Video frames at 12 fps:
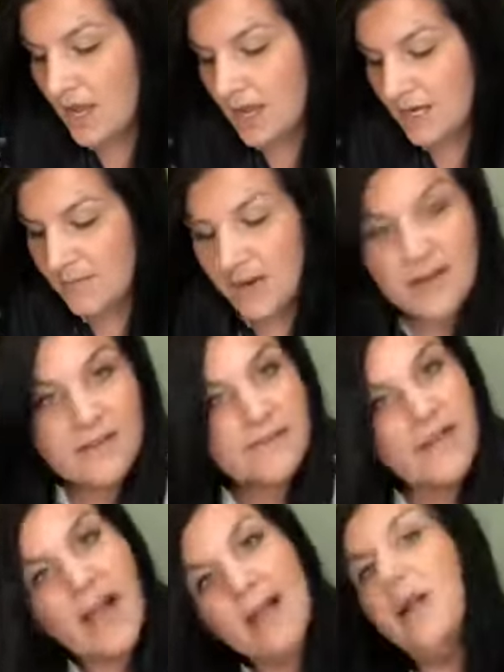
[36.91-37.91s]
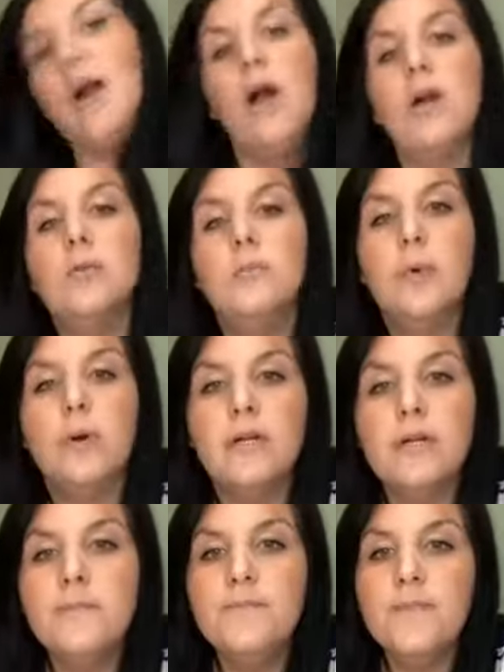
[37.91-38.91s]
an American flag
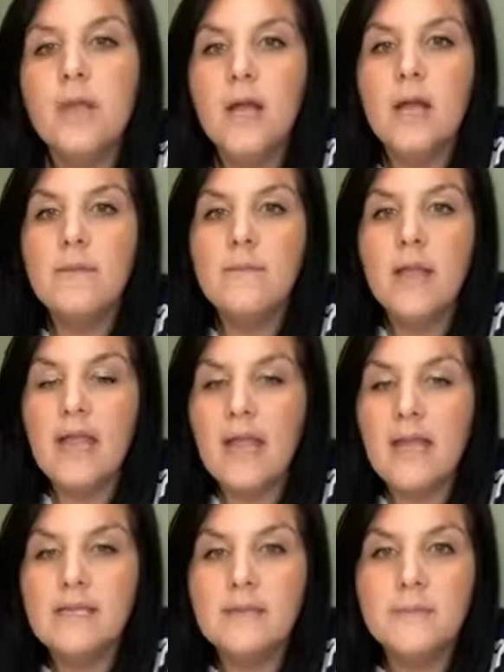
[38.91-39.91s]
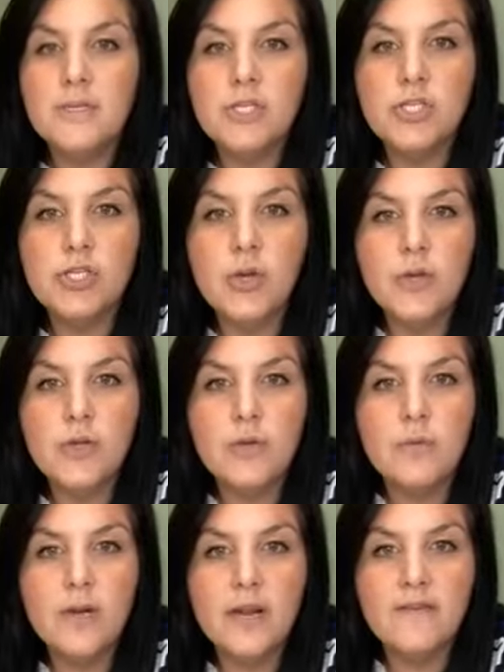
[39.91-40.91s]
heartboard, and I'm gonna show
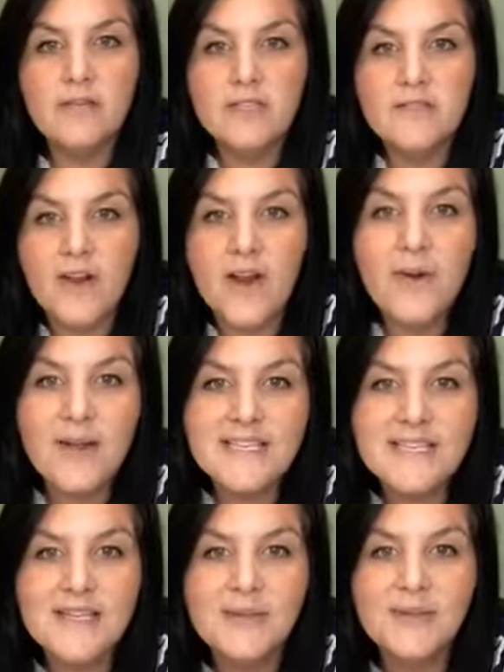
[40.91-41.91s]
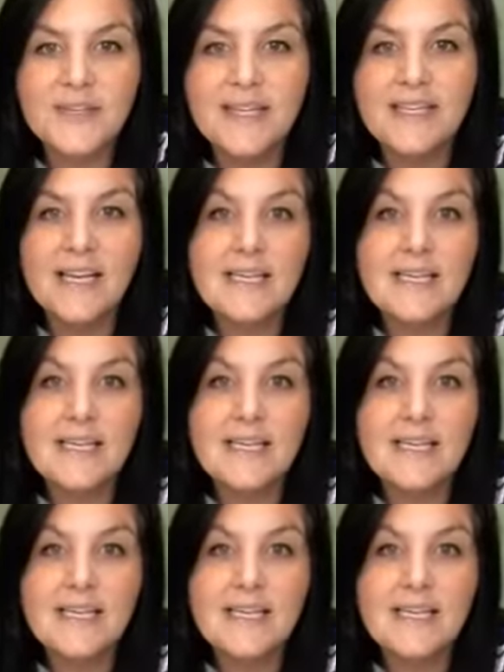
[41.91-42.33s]
you what I've done so far. Oh, I see you, good.